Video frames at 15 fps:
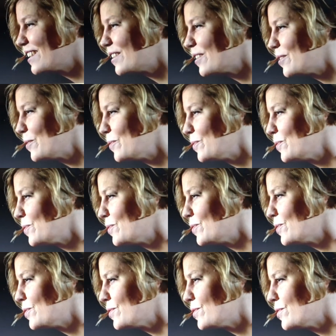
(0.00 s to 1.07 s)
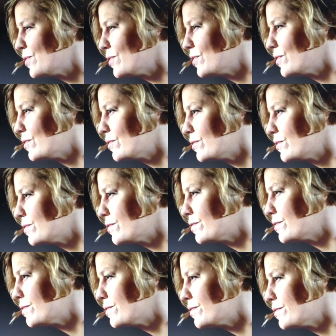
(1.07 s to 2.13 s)
what, of the 3 photos,
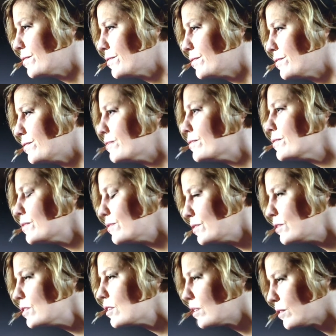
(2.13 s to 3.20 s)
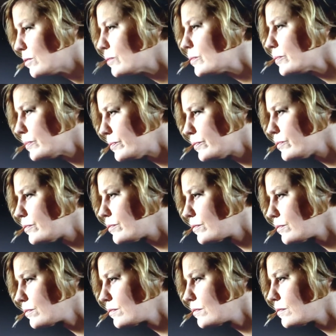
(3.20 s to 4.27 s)
let's talk about the 3 photos you've chosen for us.
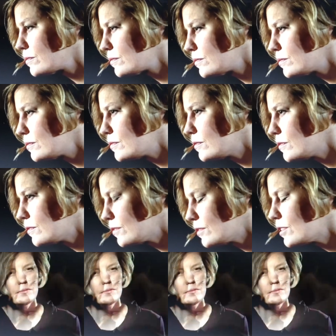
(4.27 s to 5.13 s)
What is the